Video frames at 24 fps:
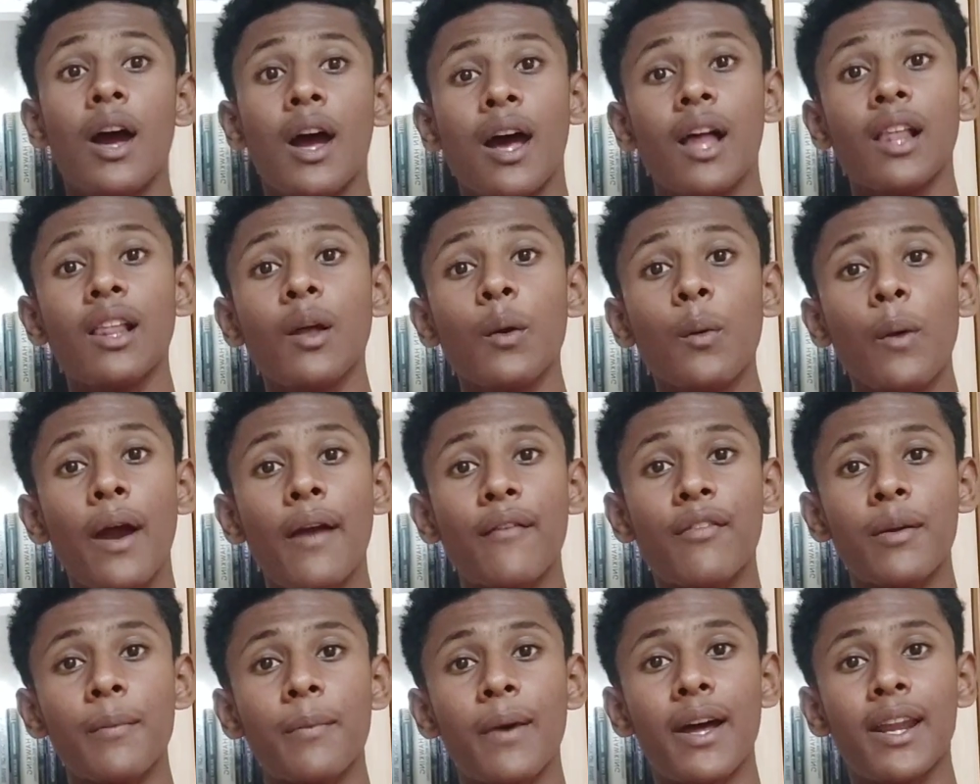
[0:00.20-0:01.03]
Hello
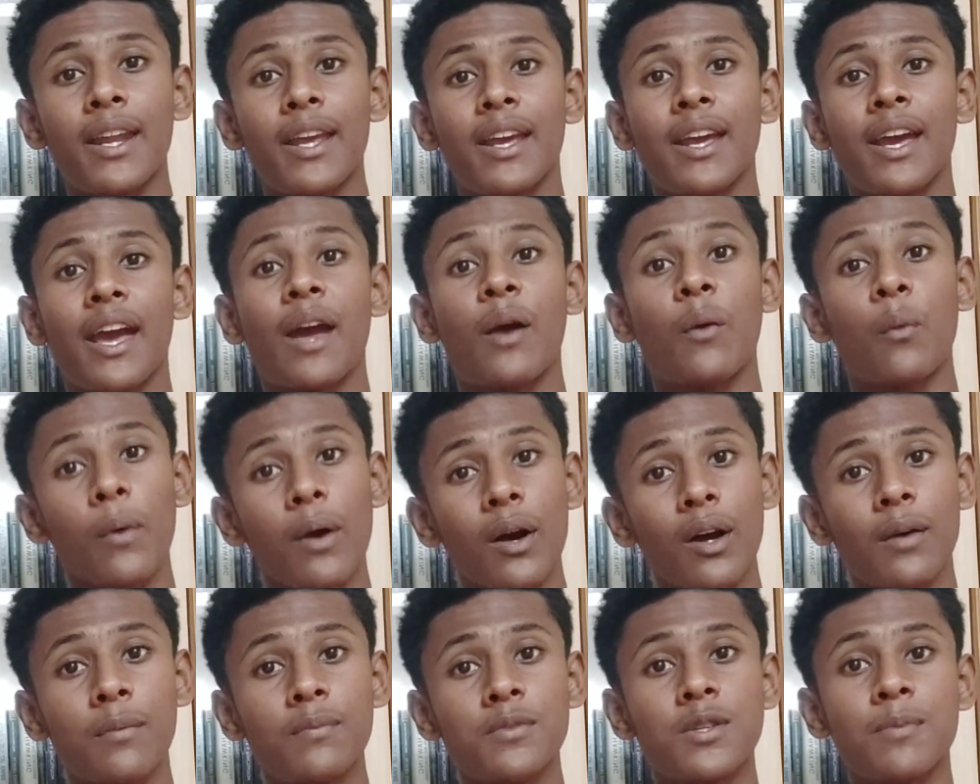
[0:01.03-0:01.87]
everybody and
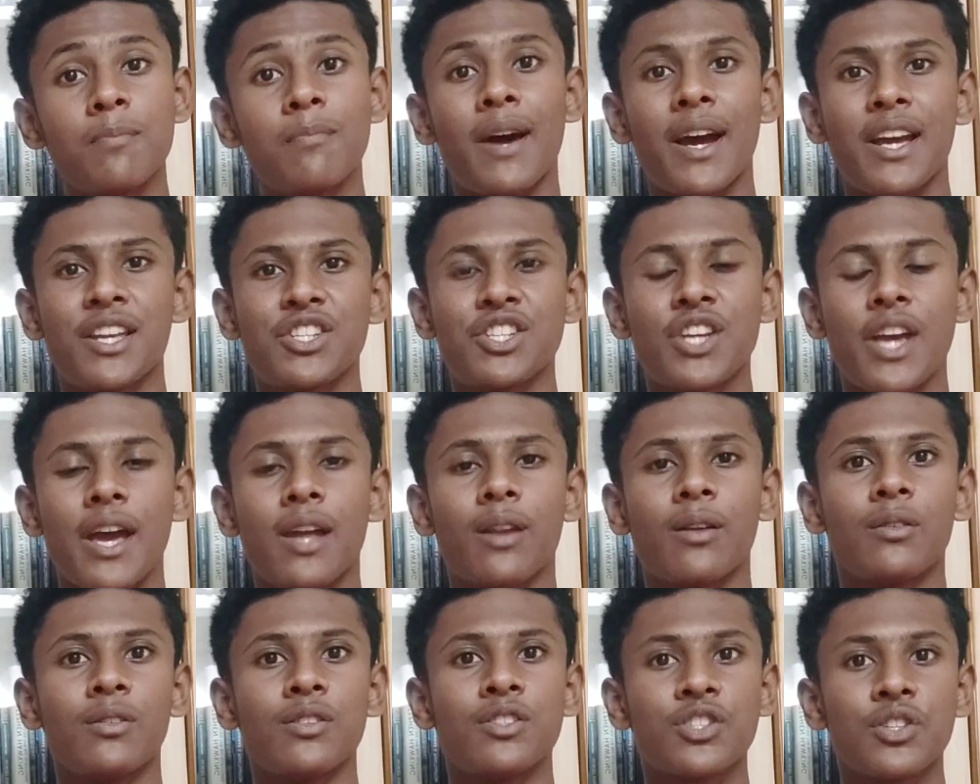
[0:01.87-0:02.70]
welcome to my
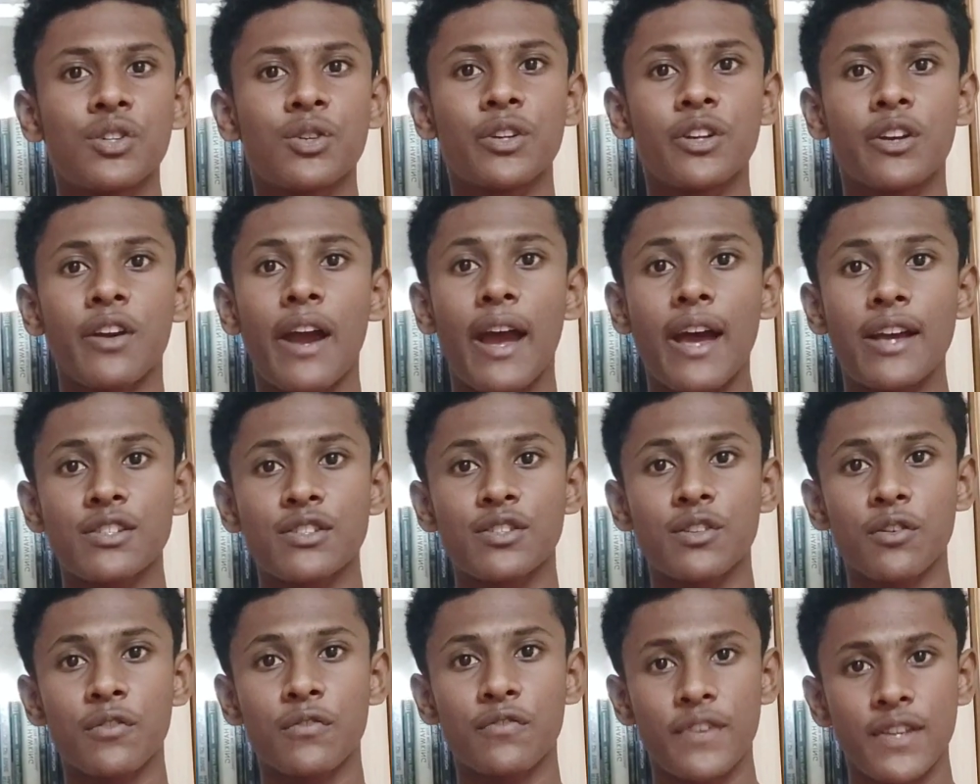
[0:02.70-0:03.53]
channel Junior
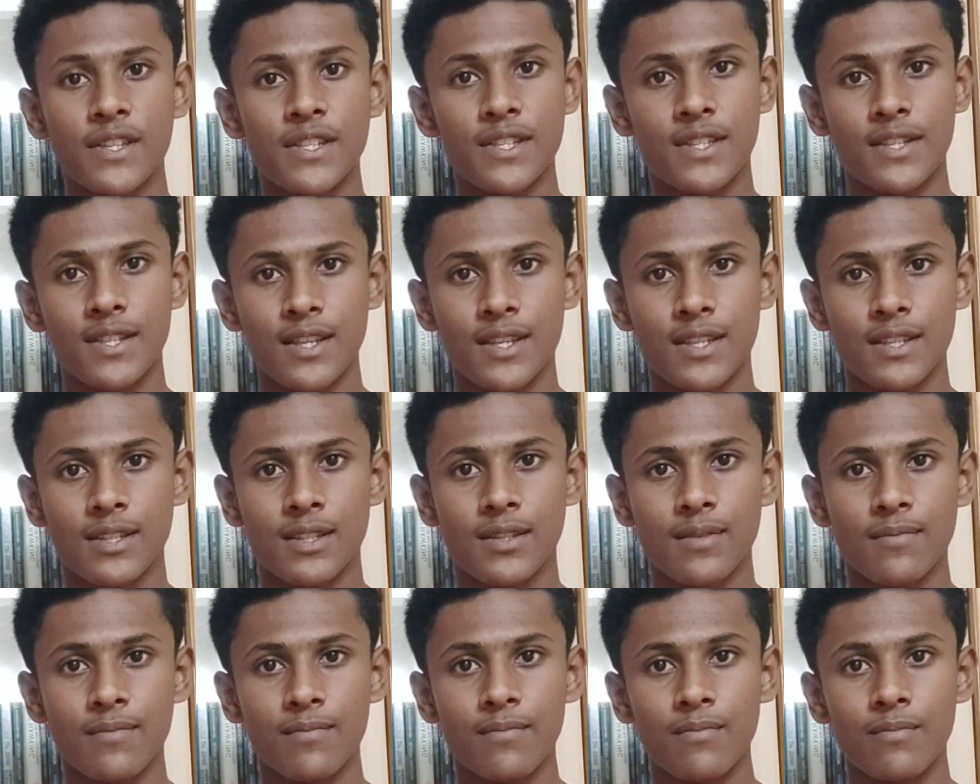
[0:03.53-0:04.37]
Astrophysicist.